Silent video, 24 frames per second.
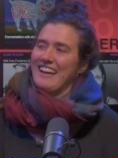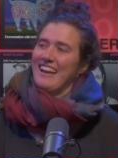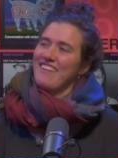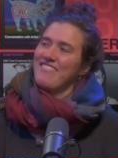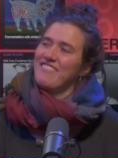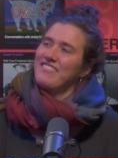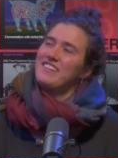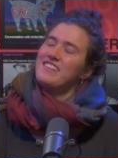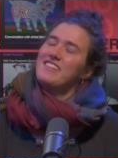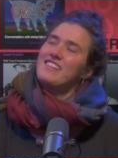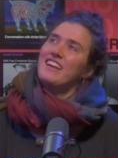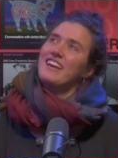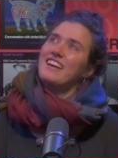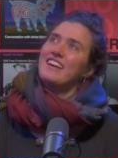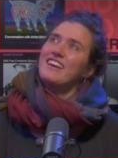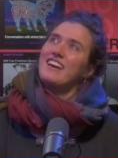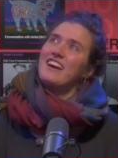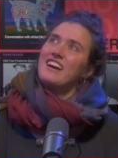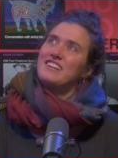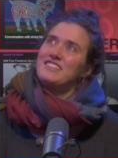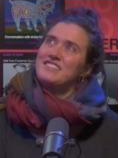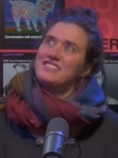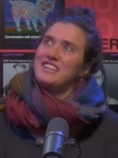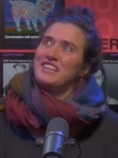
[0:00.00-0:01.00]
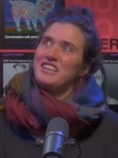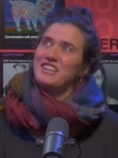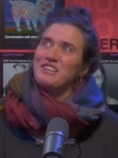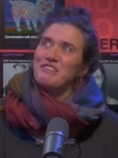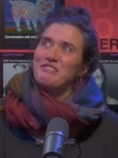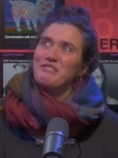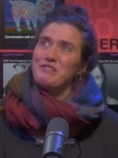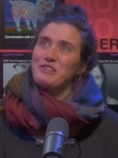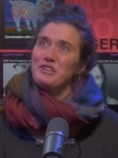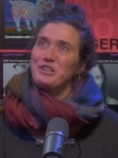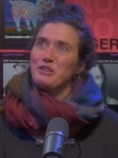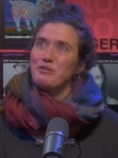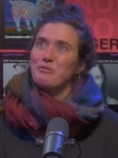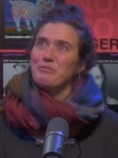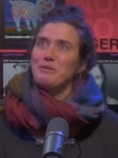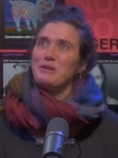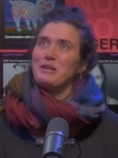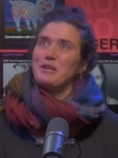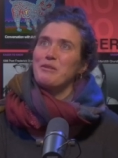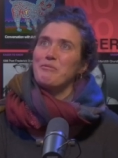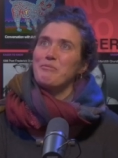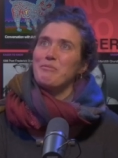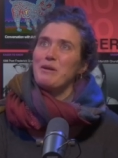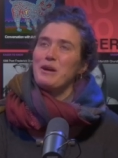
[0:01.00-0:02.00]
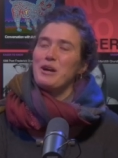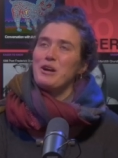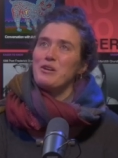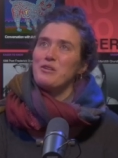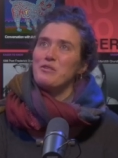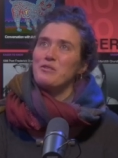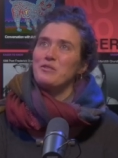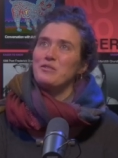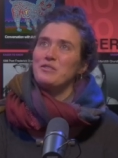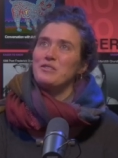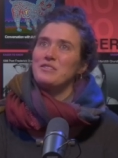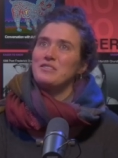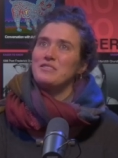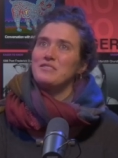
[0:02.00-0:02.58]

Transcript: I feel like I'll tell you a little bit about